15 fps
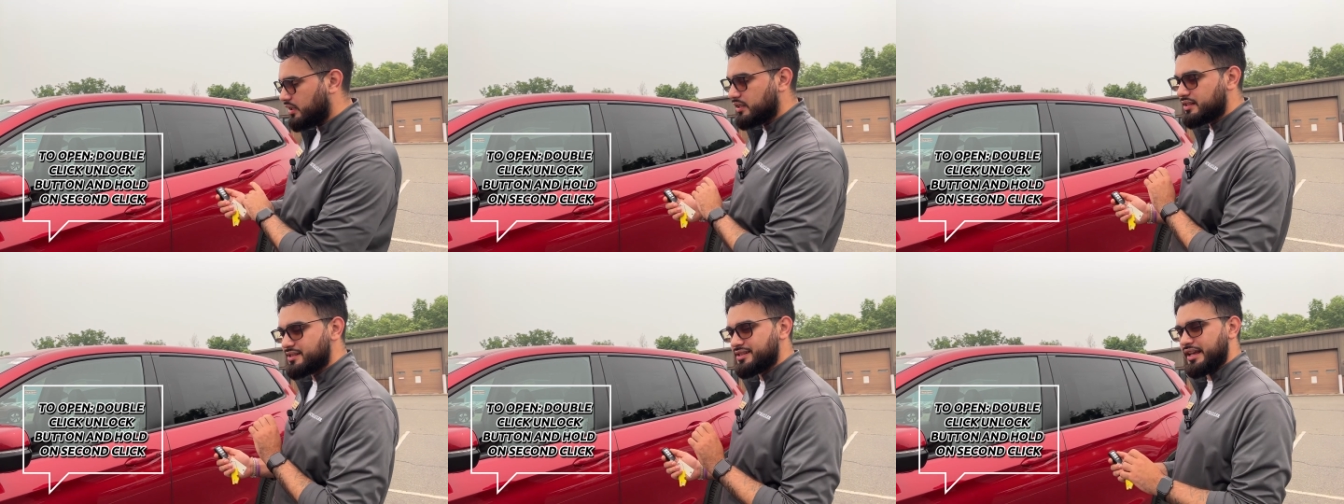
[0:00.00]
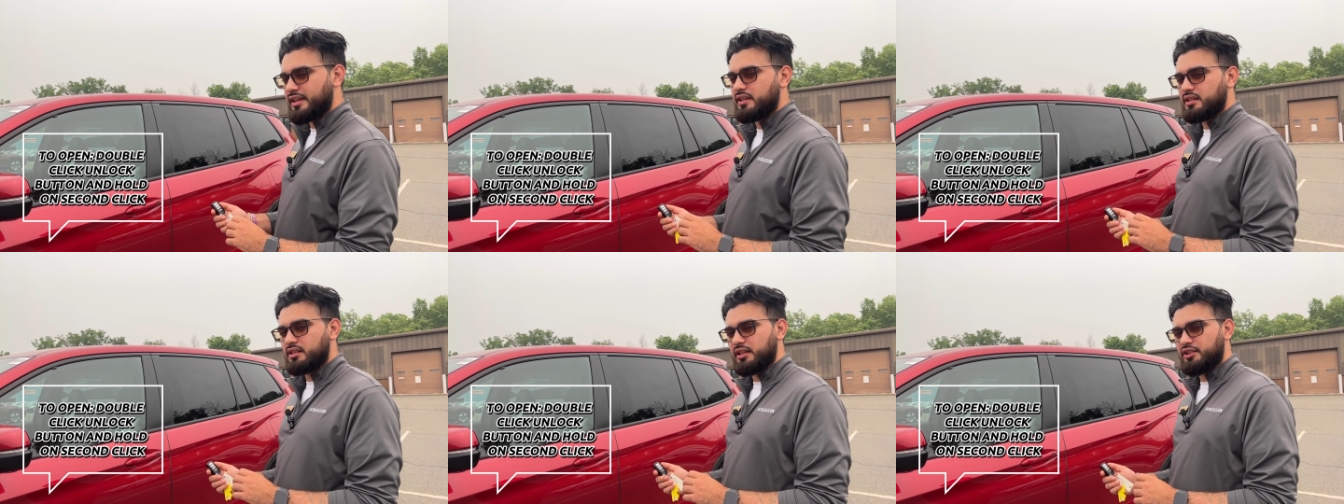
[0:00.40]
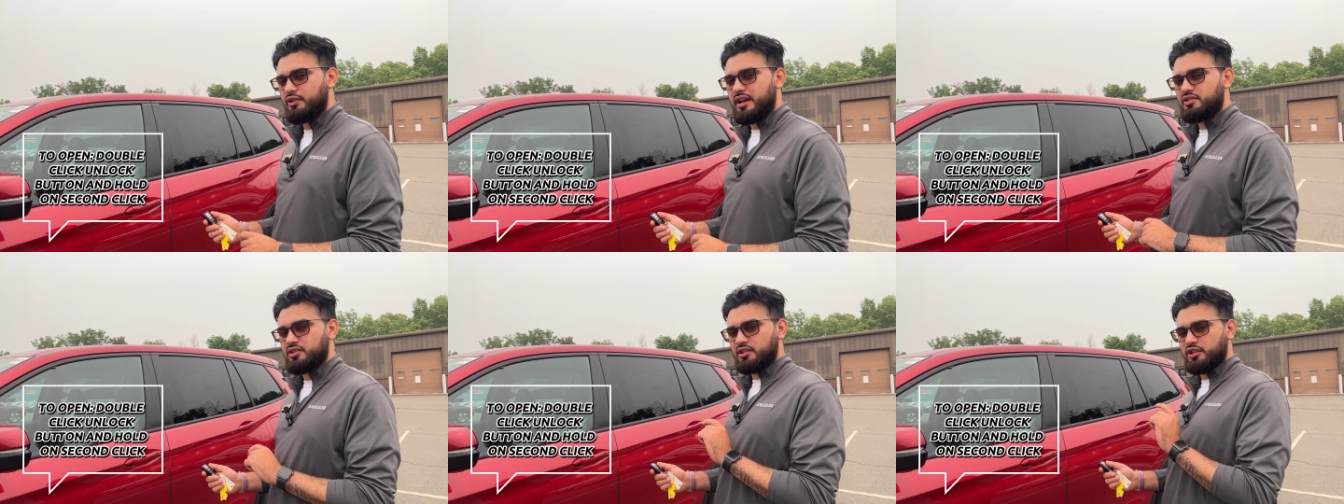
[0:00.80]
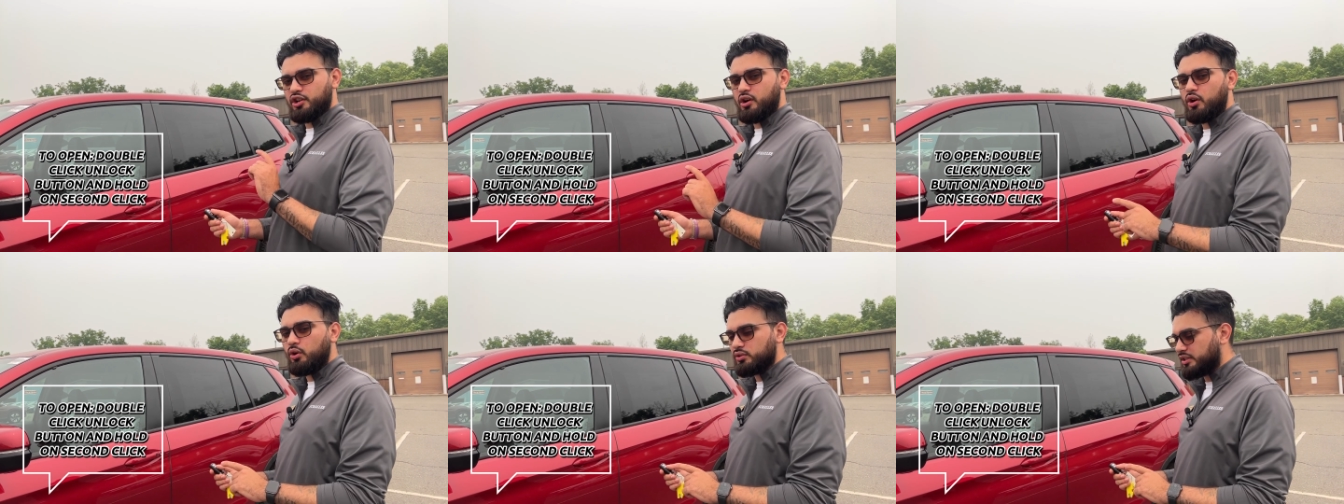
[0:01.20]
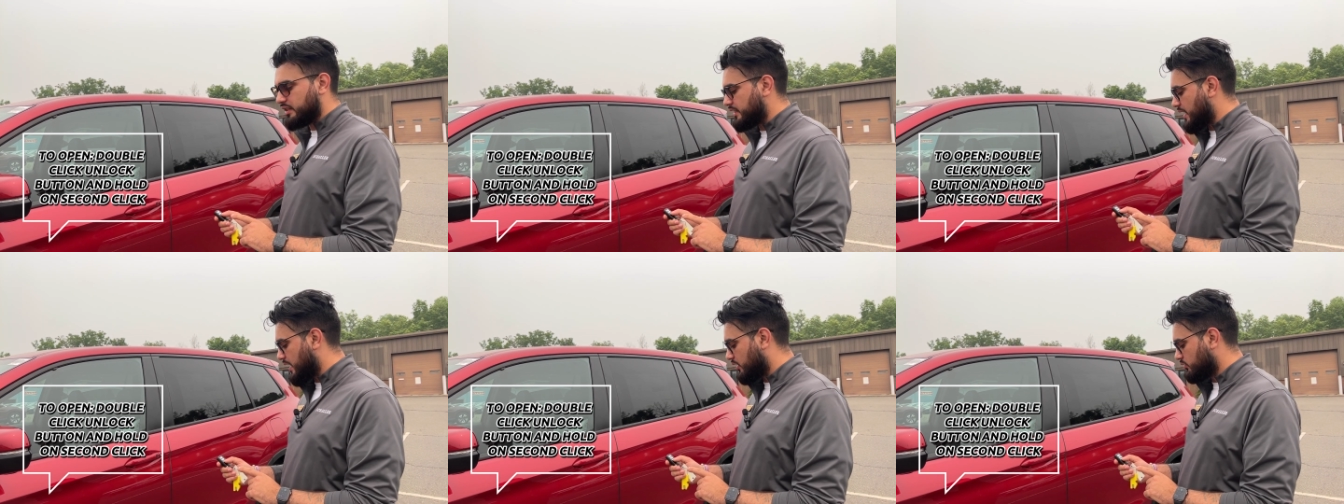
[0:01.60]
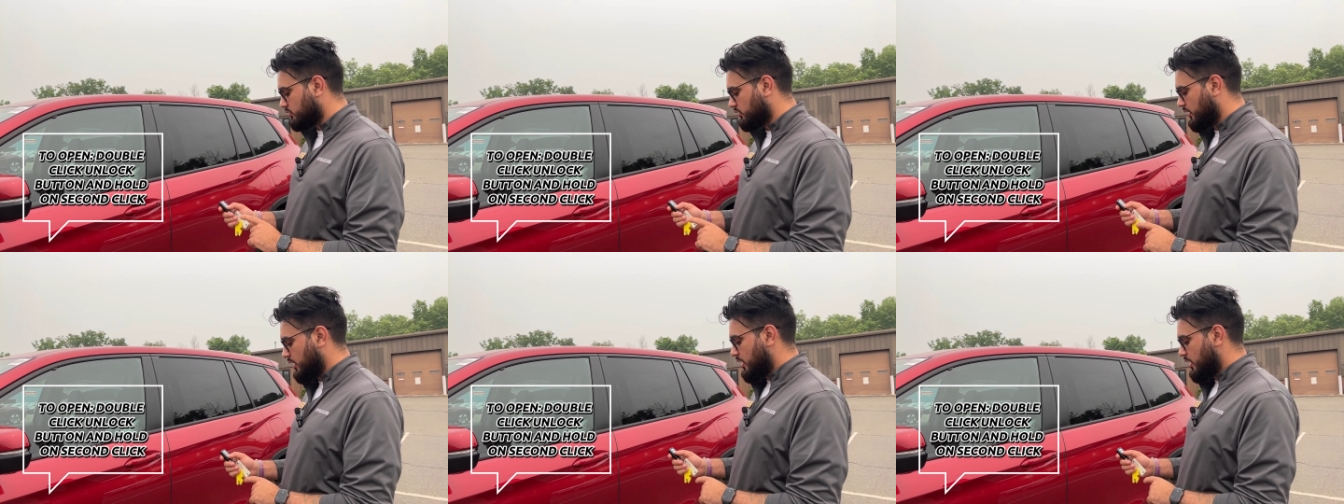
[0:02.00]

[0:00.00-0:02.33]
On a second click, you're actually gonna hold it down